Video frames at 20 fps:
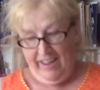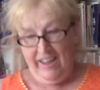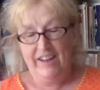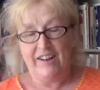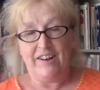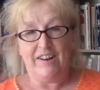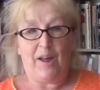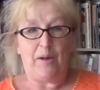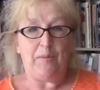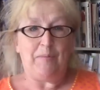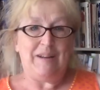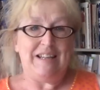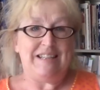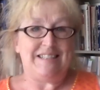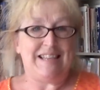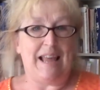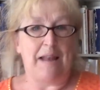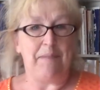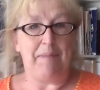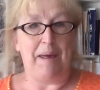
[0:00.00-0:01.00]
Nobody
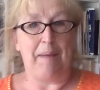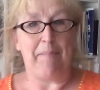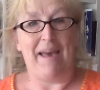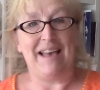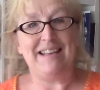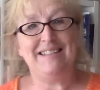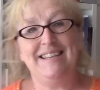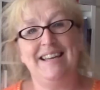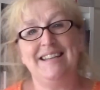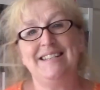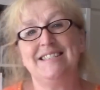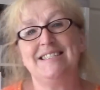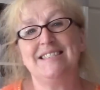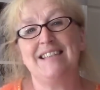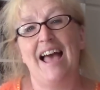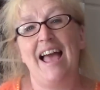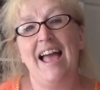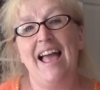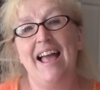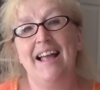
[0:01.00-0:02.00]
sent me a message
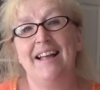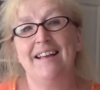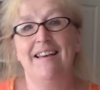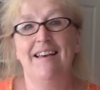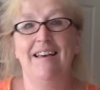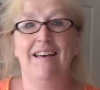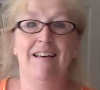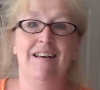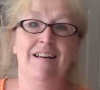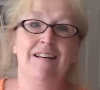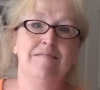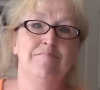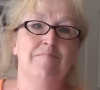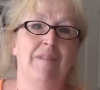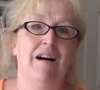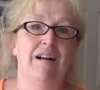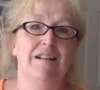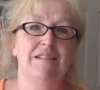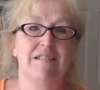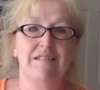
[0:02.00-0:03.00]
saying, oh
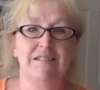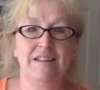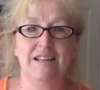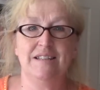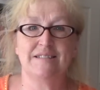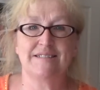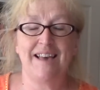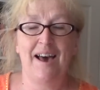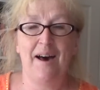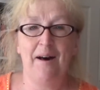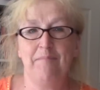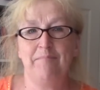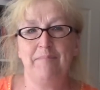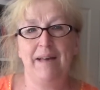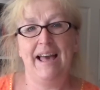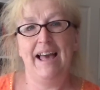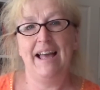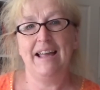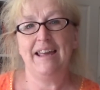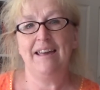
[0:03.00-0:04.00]
my goodness, can't
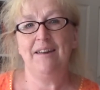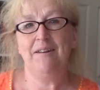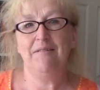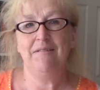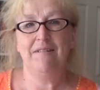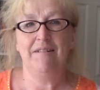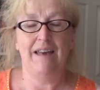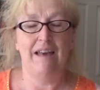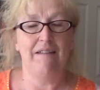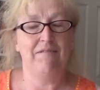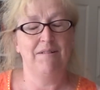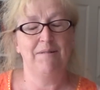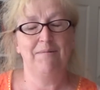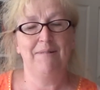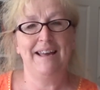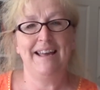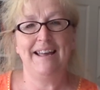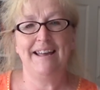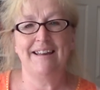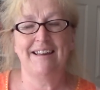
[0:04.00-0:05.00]
bear you every
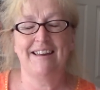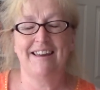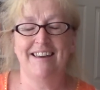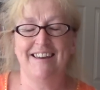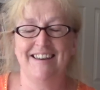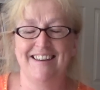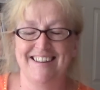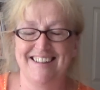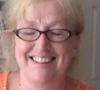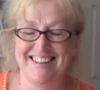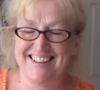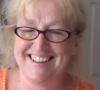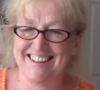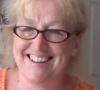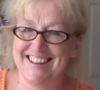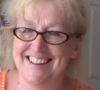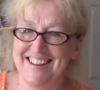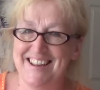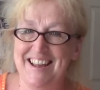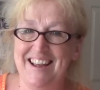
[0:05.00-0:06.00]
week.
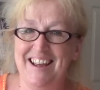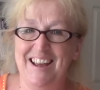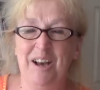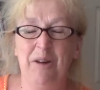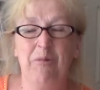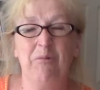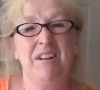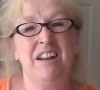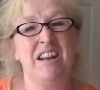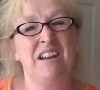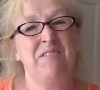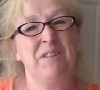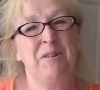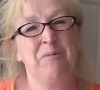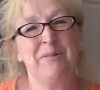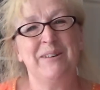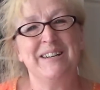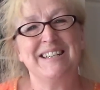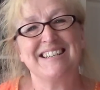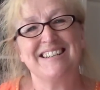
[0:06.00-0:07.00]
Well, none of you
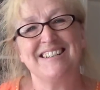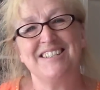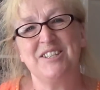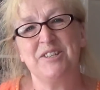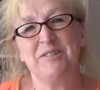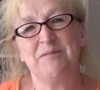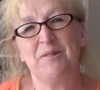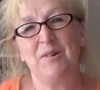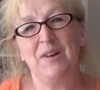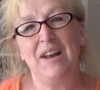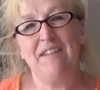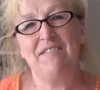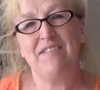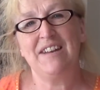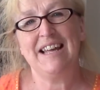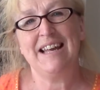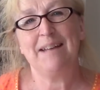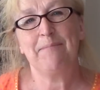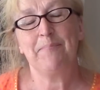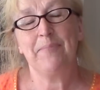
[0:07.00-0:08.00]
would, because you're all
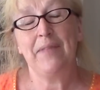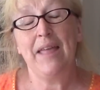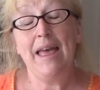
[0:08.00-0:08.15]
lovely.